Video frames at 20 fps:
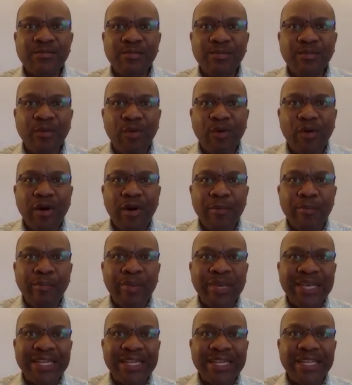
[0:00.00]
more
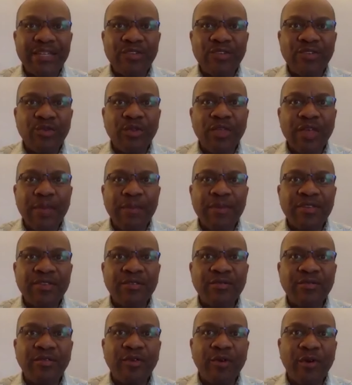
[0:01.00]
appealing to them is
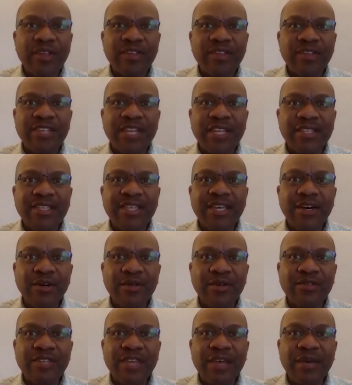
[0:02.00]
the voice that
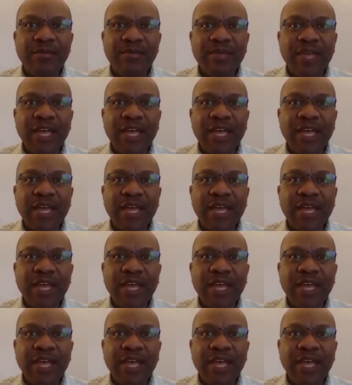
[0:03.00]
tells them,